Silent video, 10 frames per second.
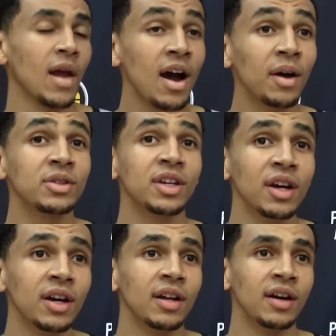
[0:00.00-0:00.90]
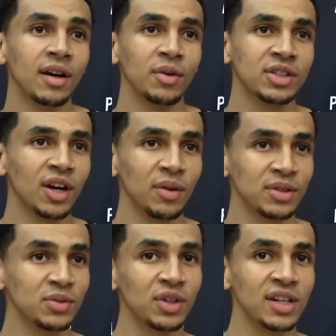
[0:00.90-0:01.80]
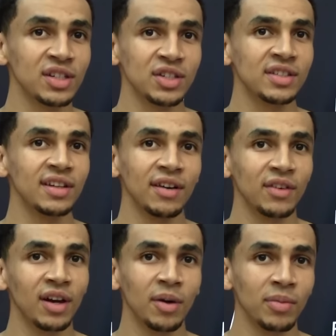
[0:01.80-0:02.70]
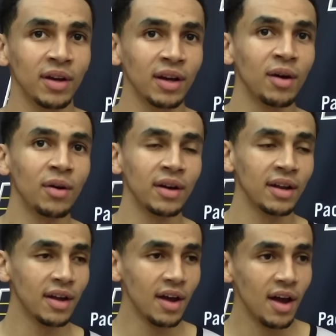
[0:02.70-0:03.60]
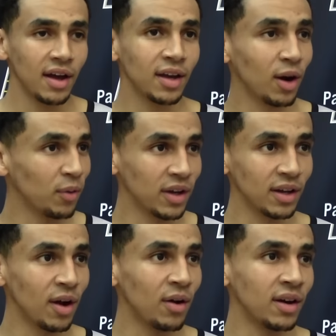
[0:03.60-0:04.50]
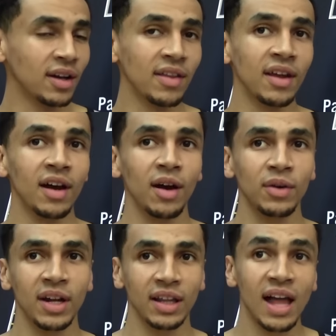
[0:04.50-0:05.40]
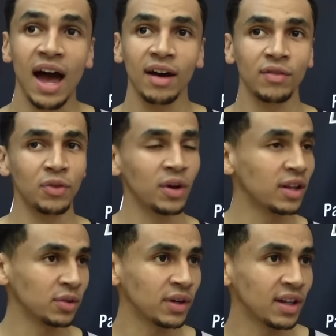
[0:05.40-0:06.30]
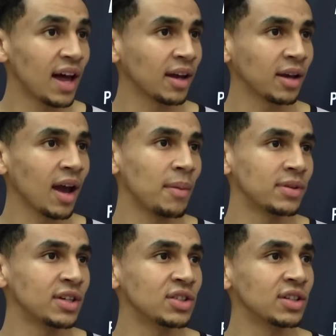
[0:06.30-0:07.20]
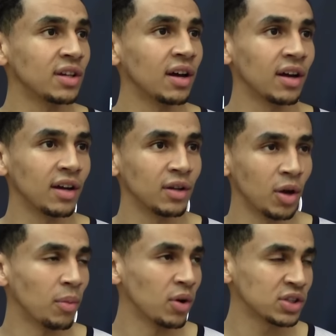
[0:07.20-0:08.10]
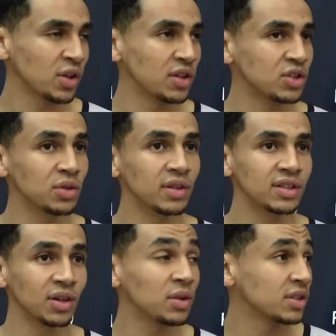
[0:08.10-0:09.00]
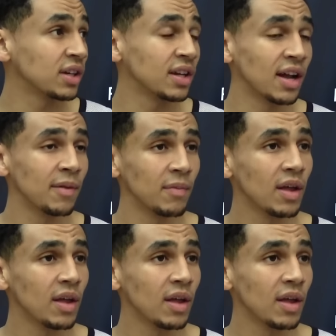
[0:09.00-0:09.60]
It was good. We started with some transition stuff, get our blood going, get our wind going, and then we did a lot of 3-on-3, a lot of competition, more so than shooting. So it was good today.